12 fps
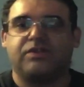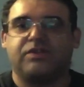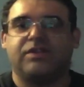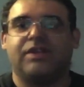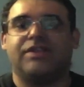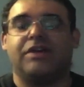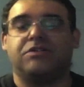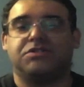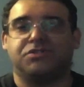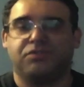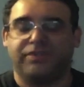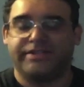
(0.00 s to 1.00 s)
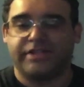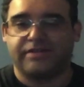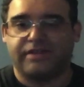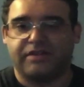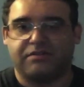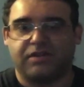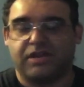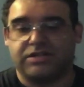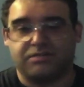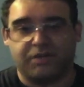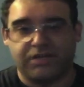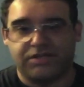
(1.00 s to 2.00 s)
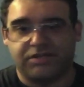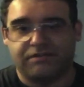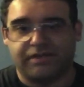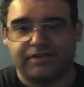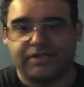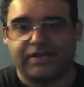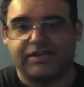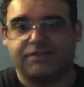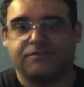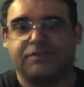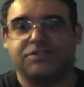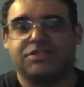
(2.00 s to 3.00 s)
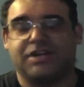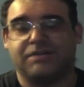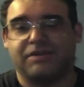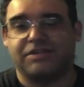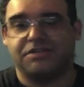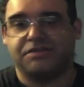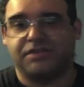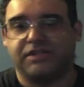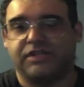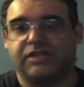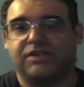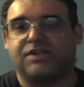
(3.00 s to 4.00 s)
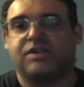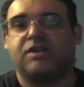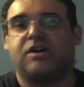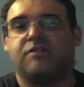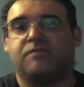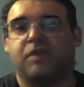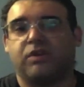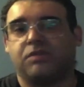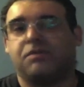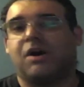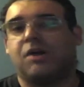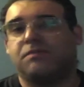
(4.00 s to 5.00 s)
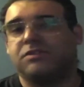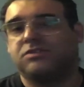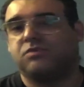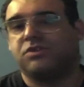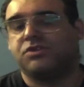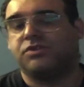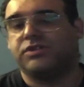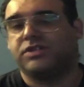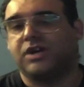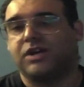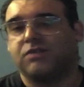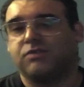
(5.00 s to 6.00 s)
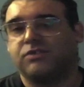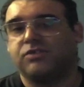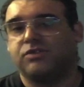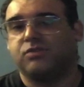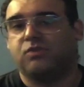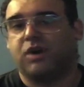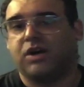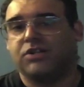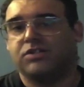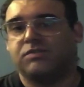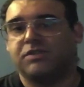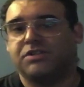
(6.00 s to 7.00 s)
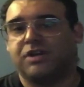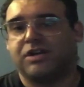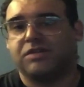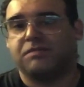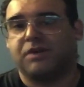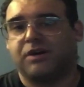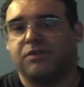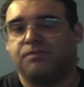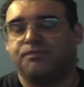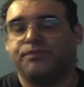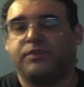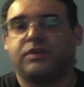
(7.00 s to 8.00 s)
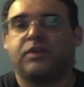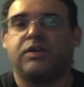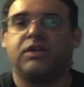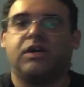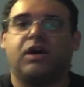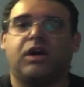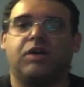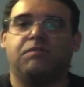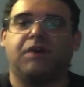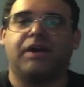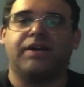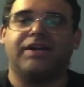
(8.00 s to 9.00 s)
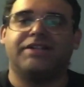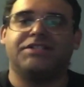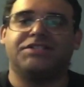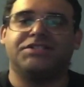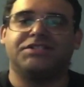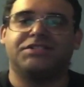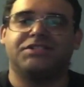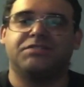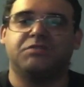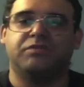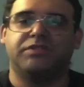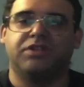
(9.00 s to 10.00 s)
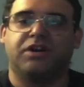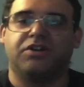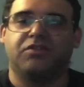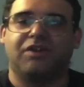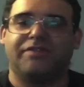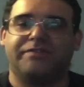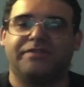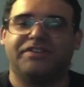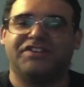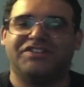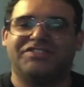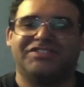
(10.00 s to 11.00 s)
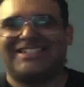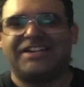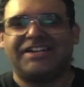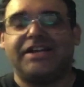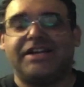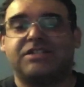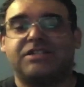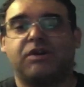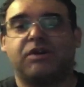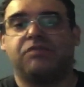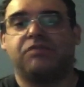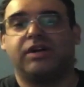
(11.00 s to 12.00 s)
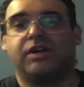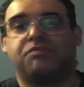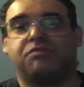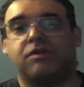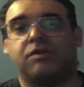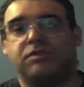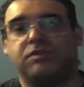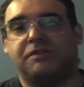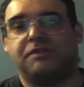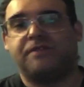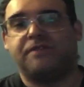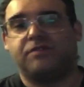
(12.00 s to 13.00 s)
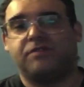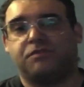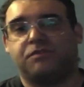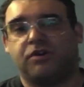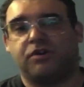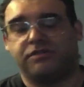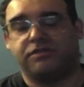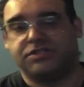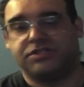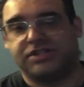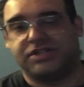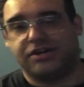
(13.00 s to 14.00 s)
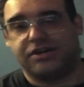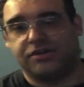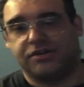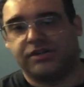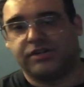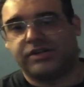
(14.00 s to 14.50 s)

And that was the only time I ever got to meet Dick Van Dyke. He signed my DVD of Mary Poppins, which you could watch. We talked about on my 1960s movies autographs video. Next, I want to bring up probably my favorite part of this entire